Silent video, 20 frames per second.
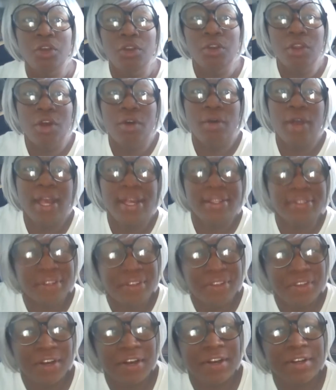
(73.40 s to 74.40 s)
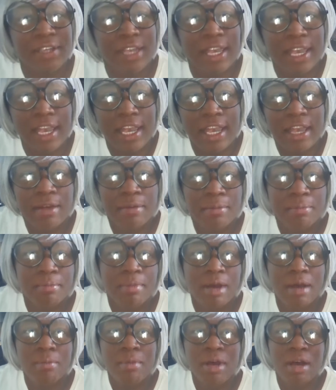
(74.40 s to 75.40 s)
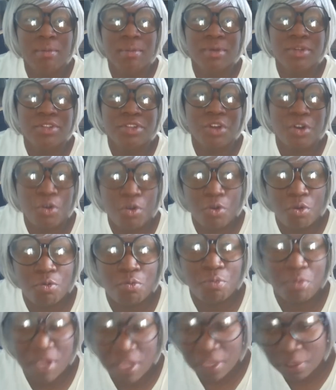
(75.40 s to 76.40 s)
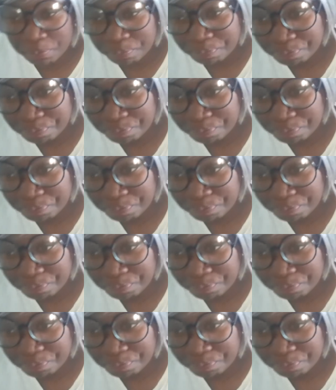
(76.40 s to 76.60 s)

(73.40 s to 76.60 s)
You know, as a young kid, my mama told me